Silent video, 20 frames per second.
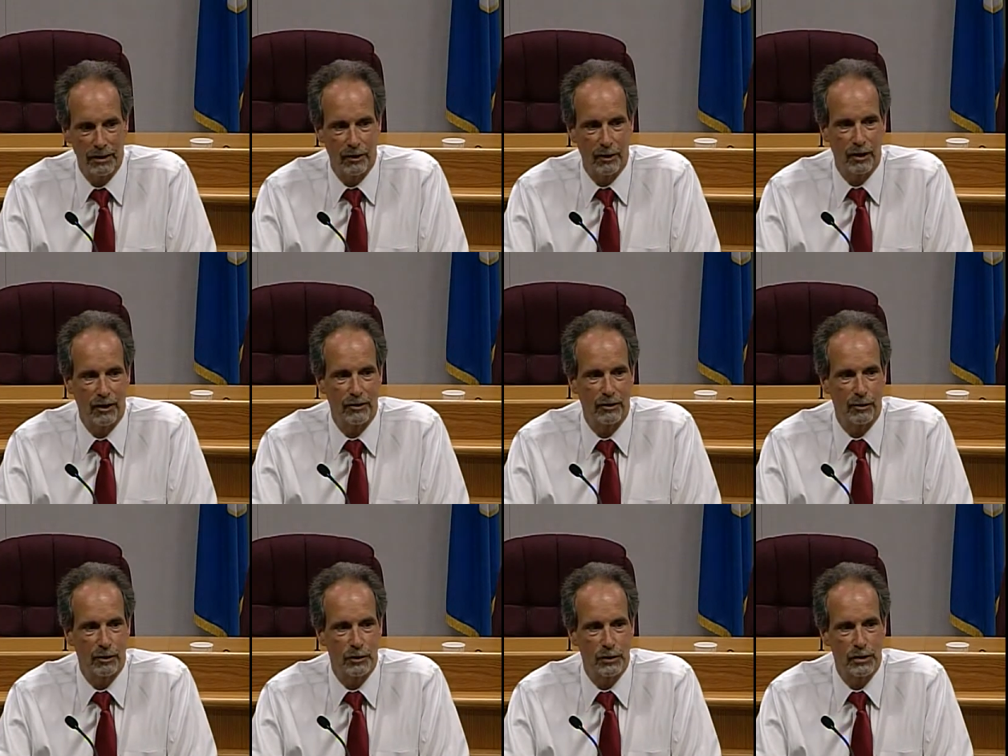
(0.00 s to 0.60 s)
all
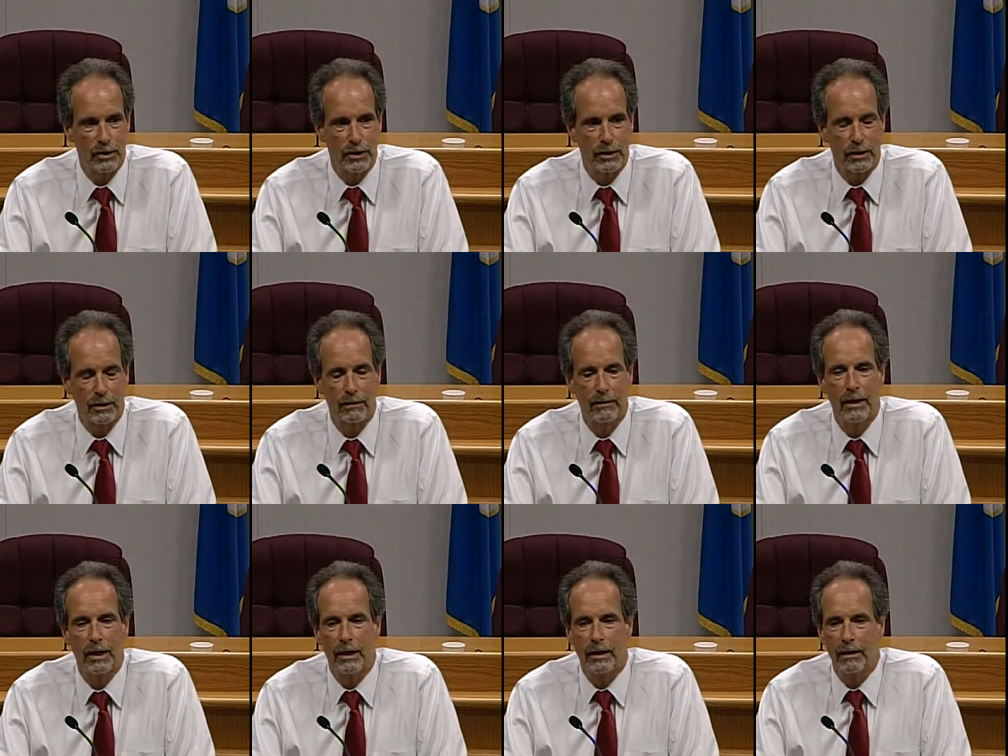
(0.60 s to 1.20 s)
those uh,
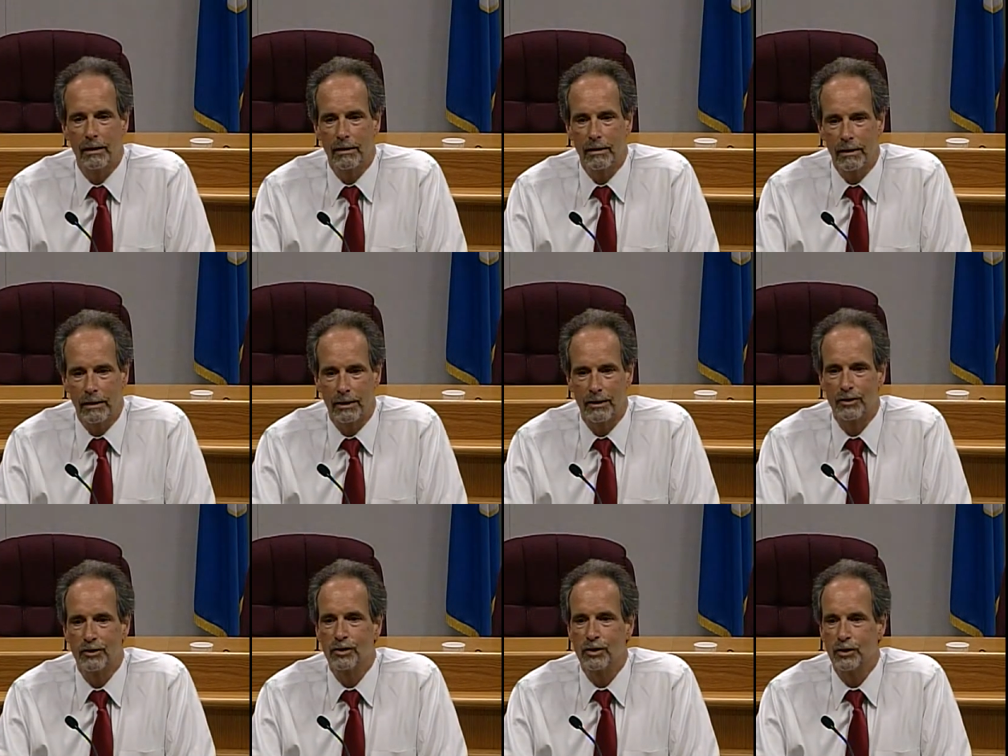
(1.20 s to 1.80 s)

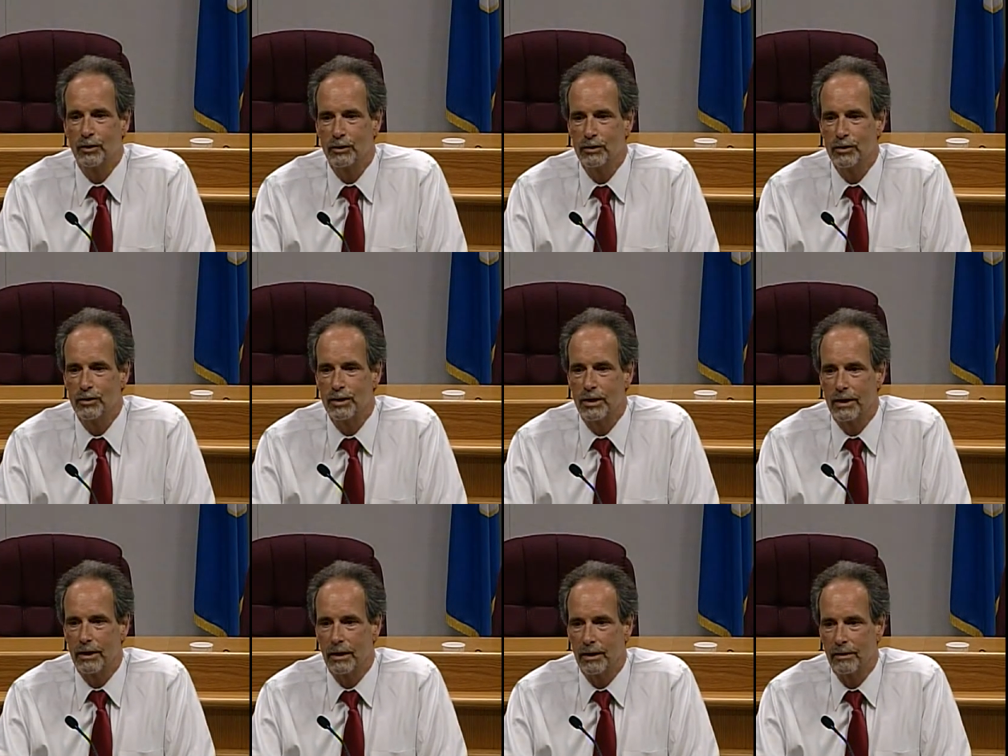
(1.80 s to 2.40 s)
interns
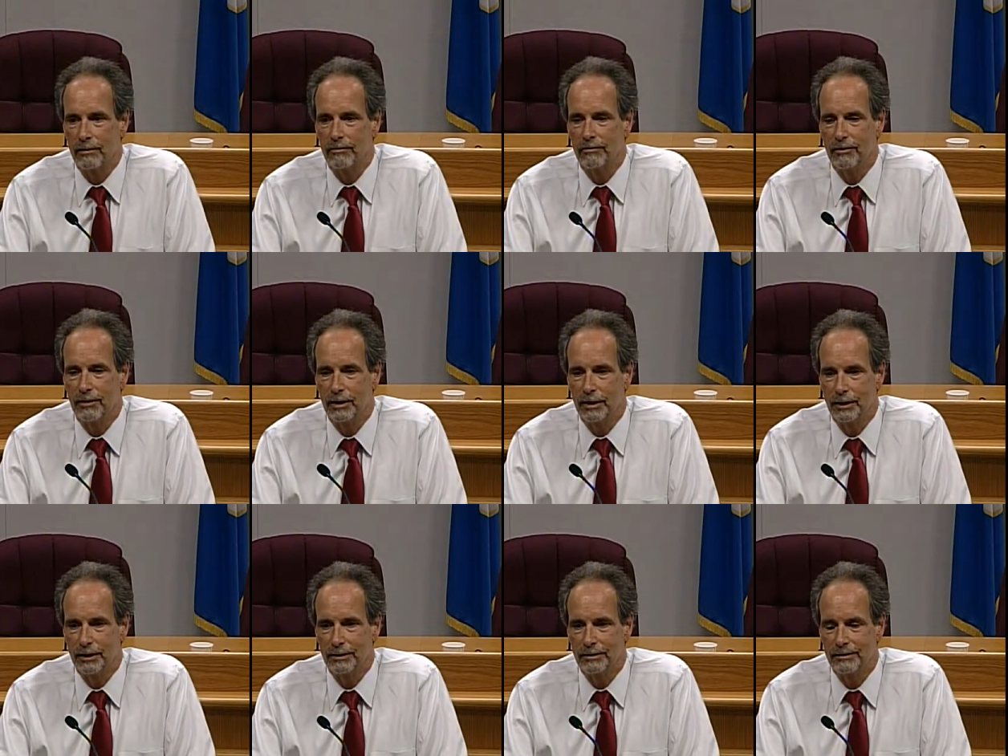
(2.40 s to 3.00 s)
that I've
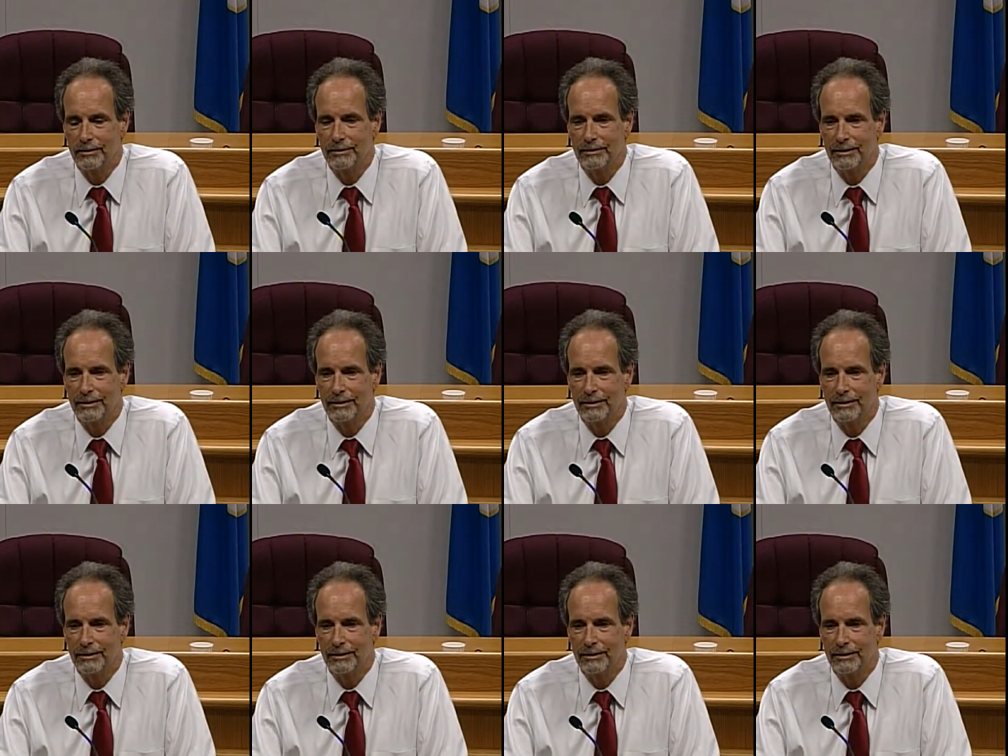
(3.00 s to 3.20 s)
uh,